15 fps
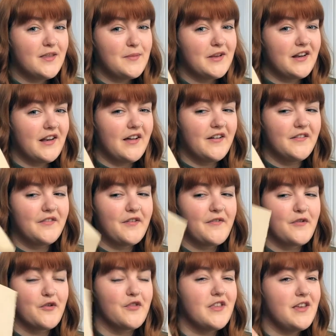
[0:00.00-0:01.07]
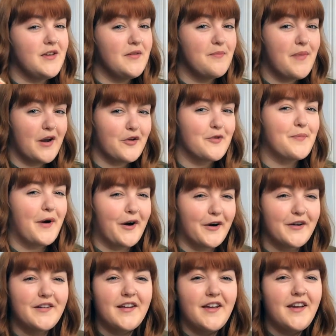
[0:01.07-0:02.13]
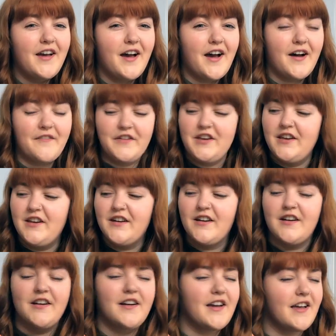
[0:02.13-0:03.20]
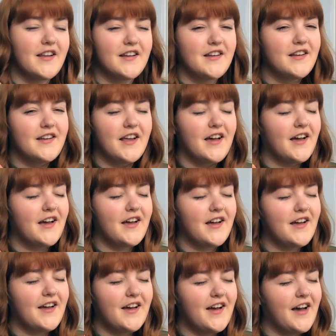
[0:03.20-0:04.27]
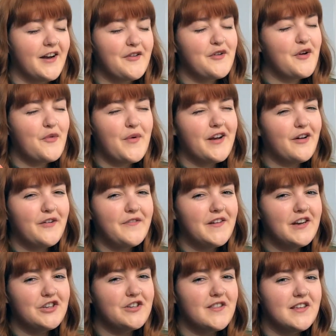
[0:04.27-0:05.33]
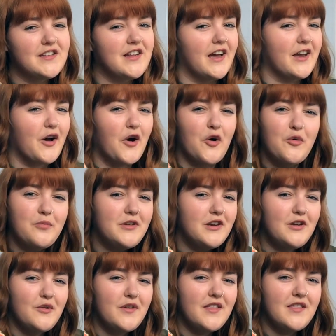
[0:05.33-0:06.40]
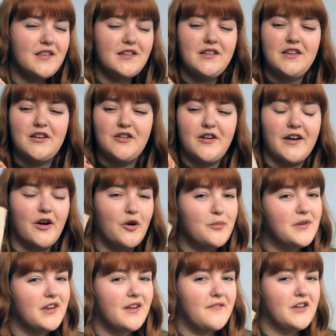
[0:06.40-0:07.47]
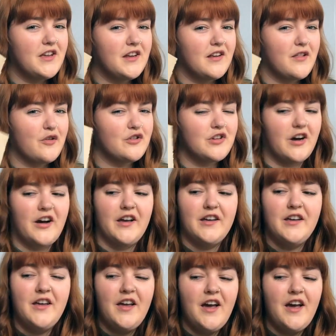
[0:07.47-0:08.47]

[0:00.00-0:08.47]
the middle of for the better part of a year, and I don't know when I'll finish this. I hope to do it this year. I hope to give it another shot.